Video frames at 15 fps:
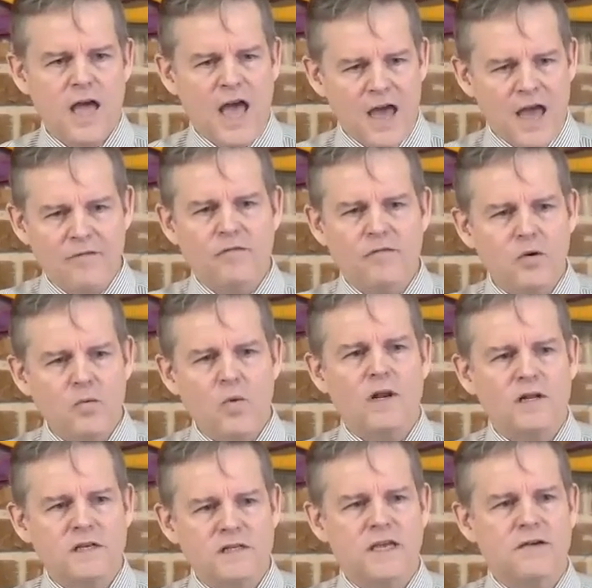
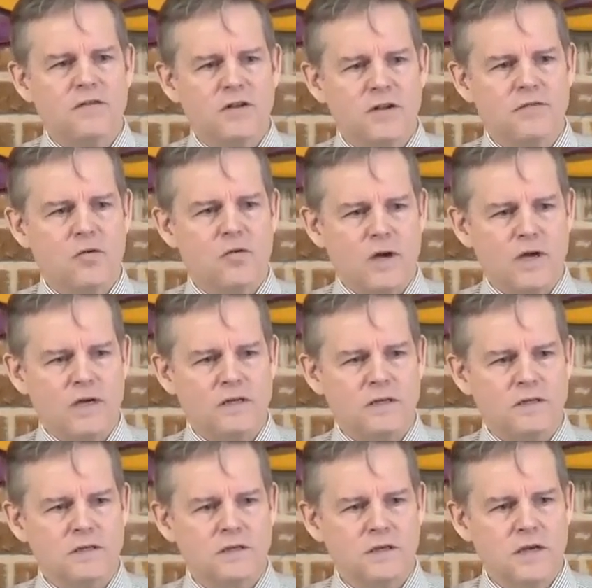everyone is given a
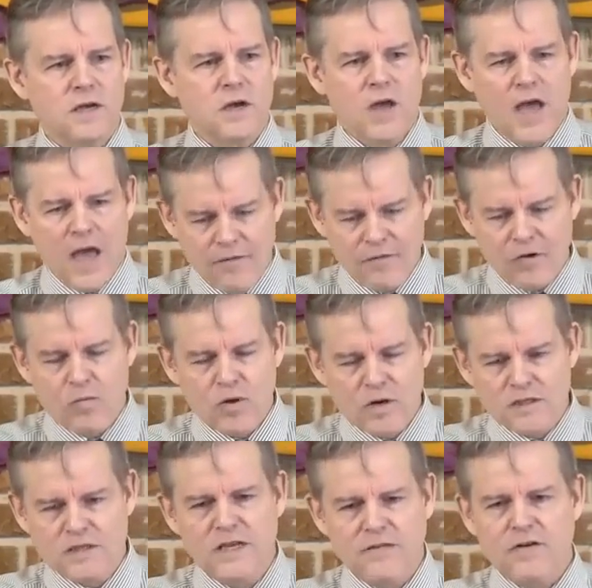voice, everyone
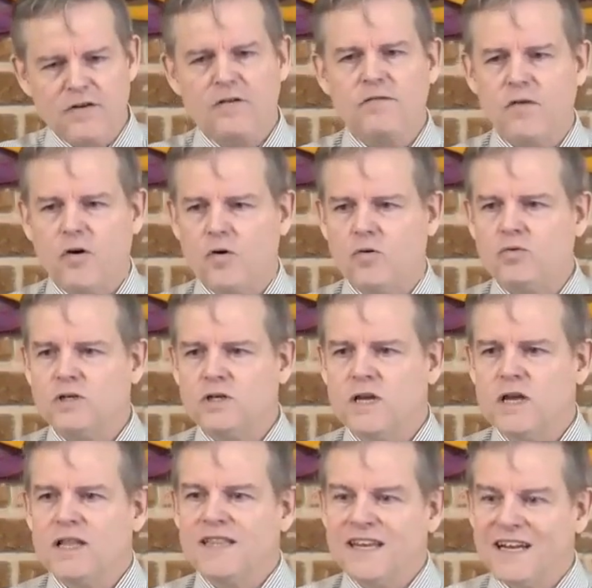is given a vote,
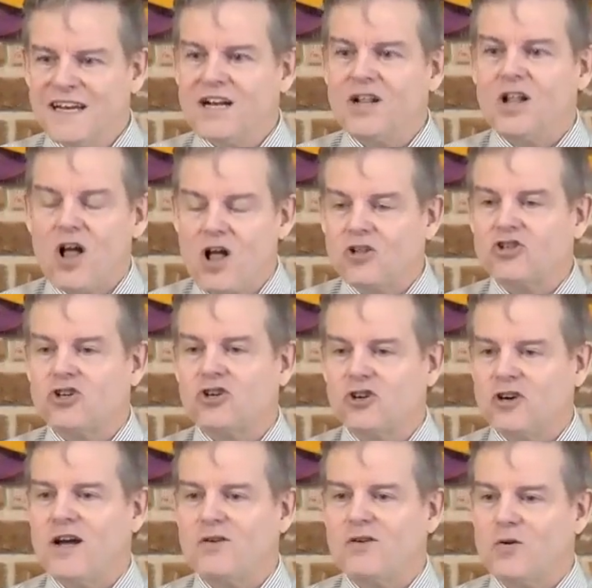then it'll all
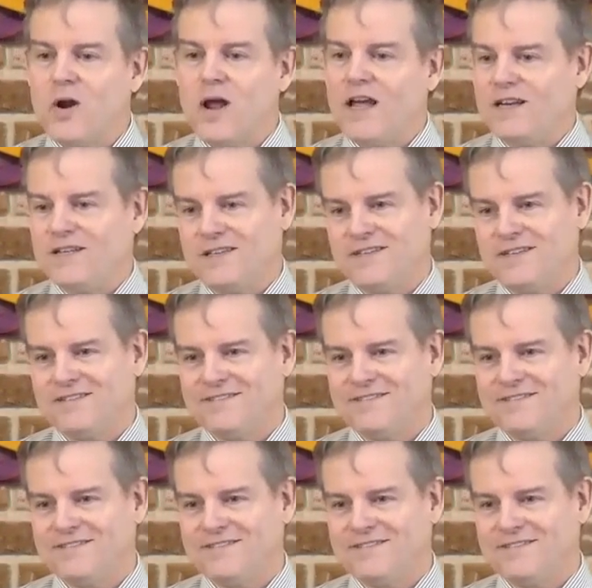turn out great.